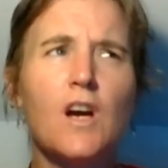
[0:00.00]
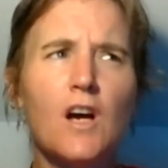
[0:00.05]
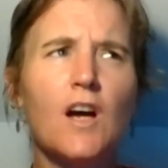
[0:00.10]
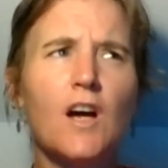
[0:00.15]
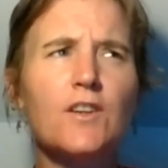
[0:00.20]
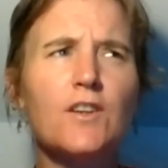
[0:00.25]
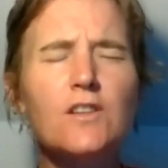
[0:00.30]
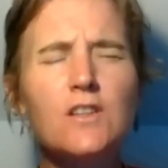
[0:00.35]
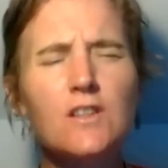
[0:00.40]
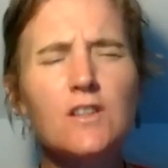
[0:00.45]

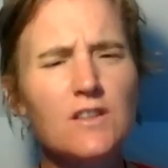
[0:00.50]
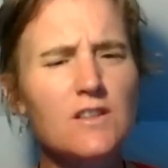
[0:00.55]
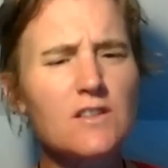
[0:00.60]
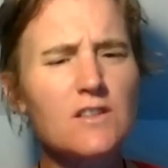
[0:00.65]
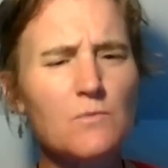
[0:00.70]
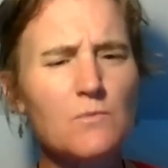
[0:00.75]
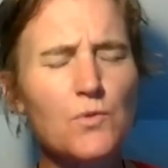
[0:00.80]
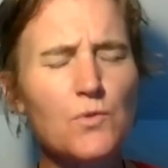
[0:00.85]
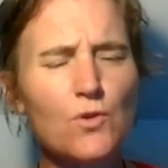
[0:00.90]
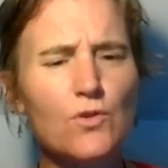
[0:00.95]
And I think that's
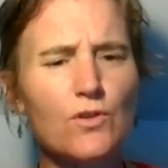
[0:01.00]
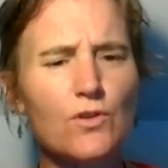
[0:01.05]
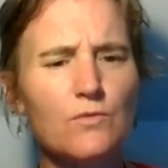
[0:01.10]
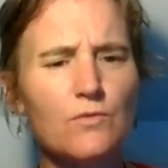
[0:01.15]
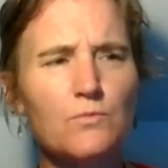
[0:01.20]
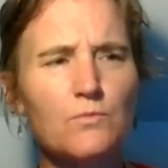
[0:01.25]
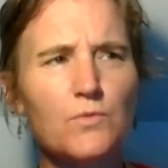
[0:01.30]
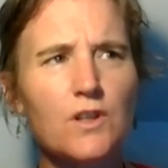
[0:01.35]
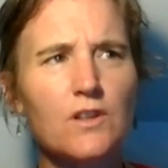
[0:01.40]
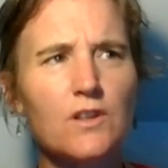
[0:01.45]

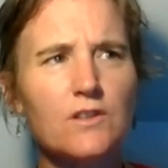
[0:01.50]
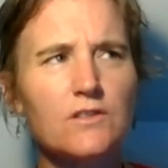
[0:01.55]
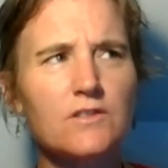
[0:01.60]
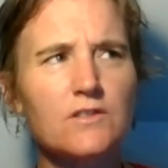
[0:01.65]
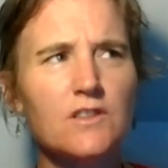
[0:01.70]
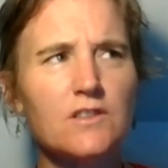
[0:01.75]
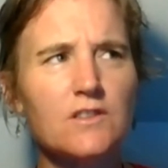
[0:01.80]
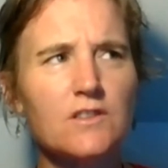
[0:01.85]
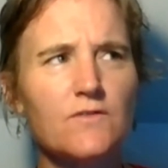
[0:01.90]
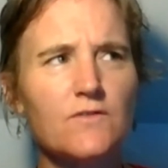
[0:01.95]
important,
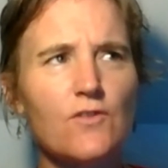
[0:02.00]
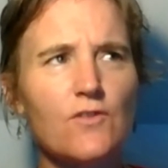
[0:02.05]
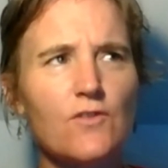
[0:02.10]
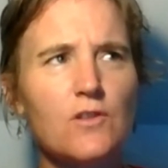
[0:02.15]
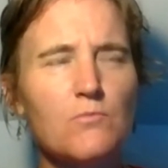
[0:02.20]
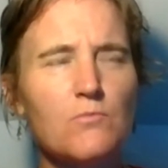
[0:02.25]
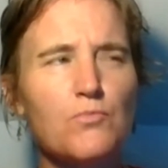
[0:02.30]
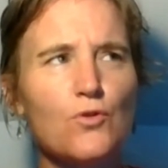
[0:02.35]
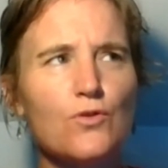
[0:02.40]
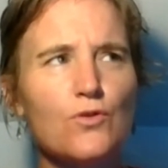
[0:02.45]
because it's
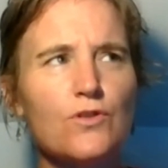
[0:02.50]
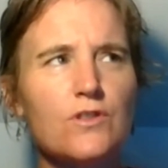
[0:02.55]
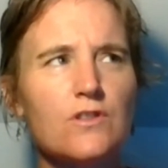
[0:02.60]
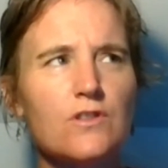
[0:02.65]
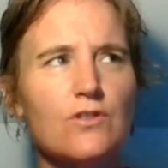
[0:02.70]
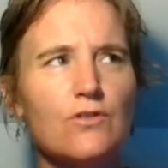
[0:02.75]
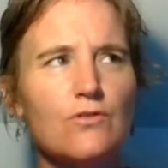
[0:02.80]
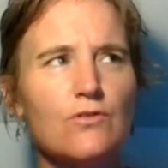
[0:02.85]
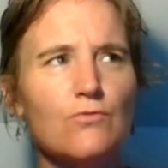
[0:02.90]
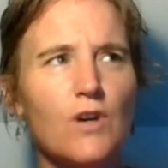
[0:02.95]
very important
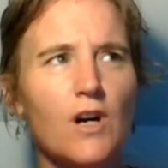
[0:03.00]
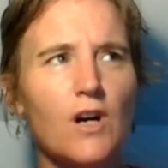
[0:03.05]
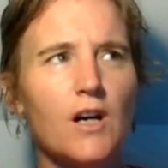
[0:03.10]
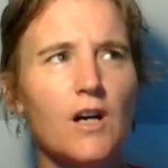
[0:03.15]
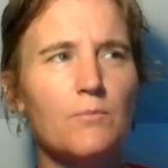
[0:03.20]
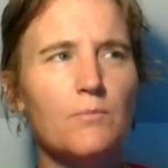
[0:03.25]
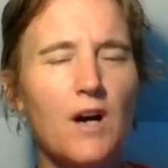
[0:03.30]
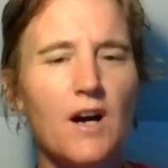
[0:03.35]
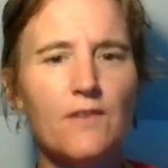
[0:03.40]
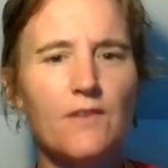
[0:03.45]
to
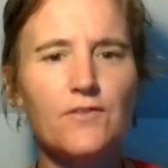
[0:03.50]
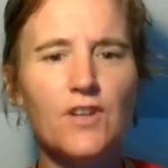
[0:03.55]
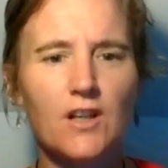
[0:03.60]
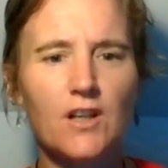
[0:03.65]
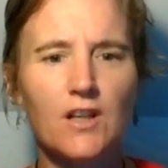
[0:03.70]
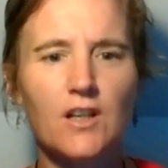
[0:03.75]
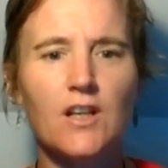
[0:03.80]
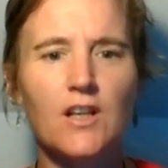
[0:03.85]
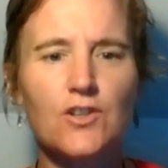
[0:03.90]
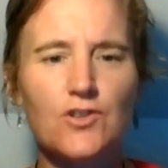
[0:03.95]
have that
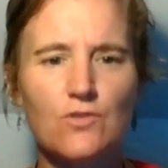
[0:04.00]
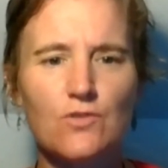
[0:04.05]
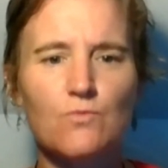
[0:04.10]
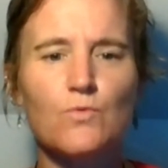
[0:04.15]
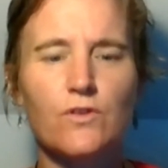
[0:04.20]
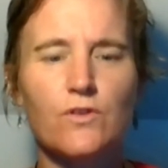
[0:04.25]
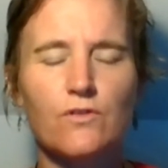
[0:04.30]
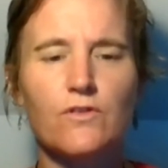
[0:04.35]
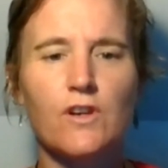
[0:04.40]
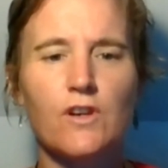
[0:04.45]
connection
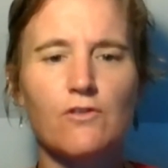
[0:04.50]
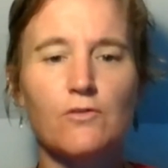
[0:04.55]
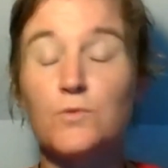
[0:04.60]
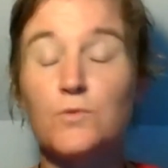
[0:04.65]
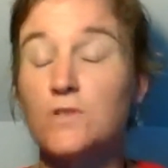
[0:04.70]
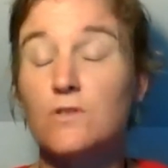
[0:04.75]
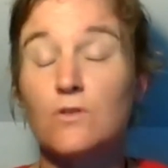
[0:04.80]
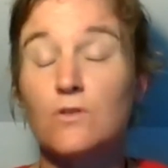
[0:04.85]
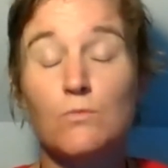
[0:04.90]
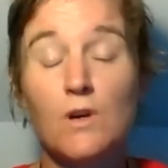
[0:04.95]
with your
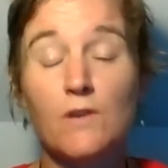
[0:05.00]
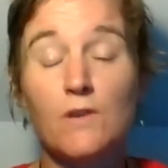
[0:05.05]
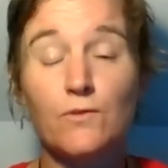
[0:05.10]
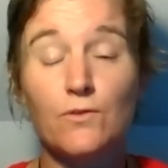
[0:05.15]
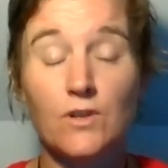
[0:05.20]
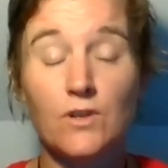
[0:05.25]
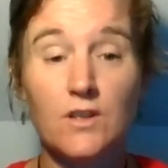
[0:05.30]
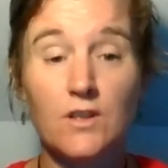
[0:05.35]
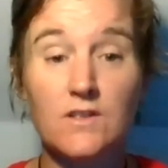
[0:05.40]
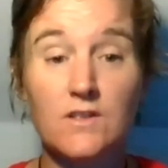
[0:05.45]
therapist, whomever
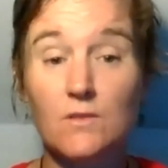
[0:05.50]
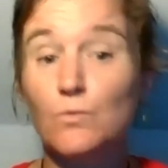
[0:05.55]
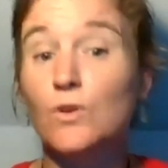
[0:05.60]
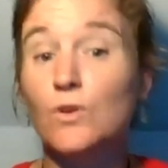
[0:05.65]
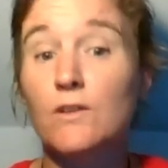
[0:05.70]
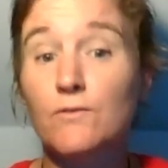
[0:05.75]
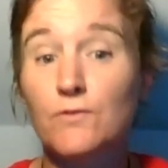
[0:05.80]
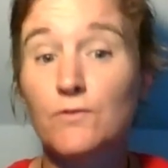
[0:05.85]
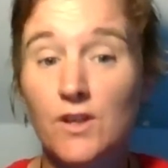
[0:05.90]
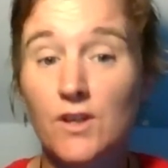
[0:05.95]
it is and
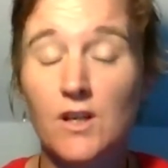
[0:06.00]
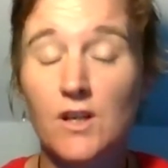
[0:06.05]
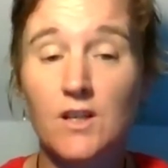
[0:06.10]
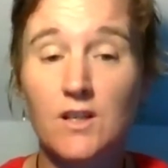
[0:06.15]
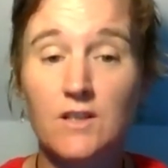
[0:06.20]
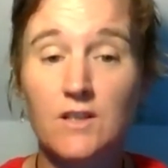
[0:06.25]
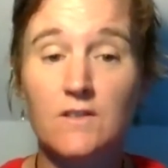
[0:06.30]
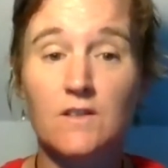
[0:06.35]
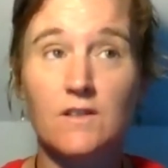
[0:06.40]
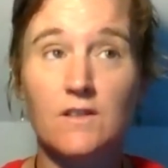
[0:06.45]
whatever it
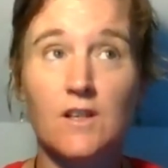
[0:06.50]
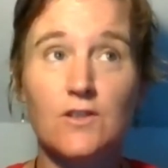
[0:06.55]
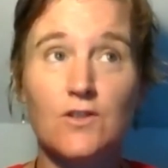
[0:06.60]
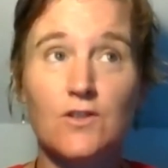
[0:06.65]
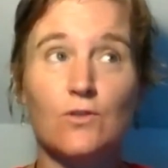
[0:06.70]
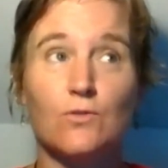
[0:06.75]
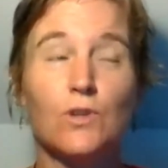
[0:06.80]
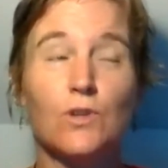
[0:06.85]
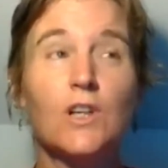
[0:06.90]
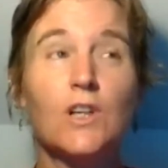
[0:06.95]
is that they
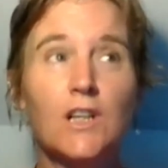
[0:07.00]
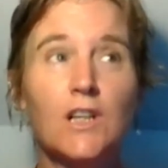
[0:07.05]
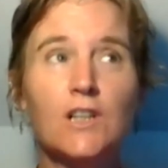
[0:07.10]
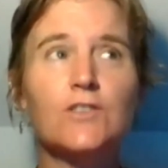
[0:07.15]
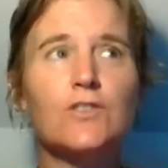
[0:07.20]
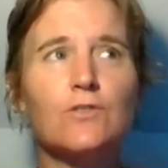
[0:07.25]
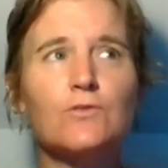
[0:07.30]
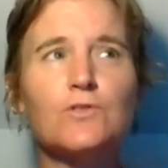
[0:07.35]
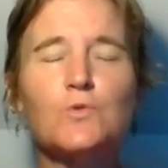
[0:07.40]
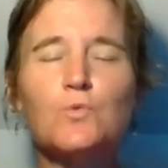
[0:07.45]
do.
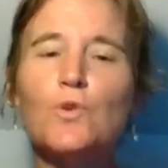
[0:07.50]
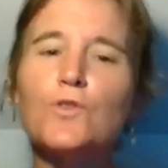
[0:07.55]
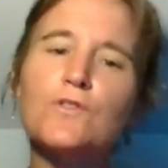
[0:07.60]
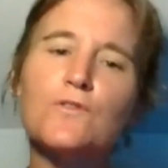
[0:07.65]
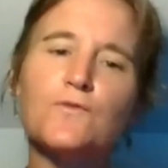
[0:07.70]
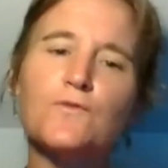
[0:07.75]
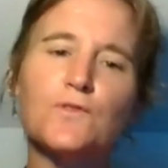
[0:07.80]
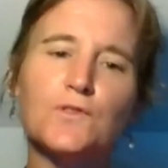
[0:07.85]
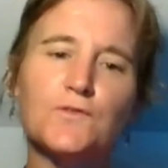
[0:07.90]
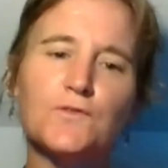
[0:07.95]
So it's
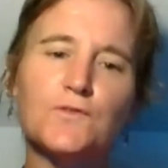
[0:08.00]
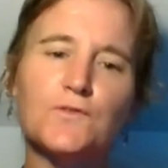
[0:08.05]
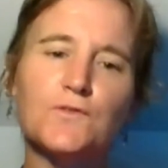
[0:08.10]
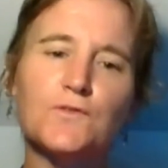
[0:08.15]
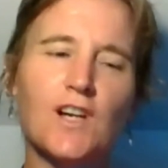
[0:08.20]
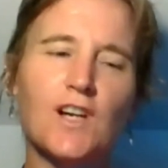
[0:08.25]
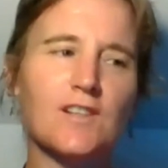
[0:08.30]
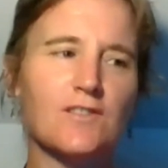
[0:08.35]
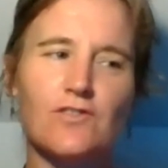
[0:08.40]
wonderful for that.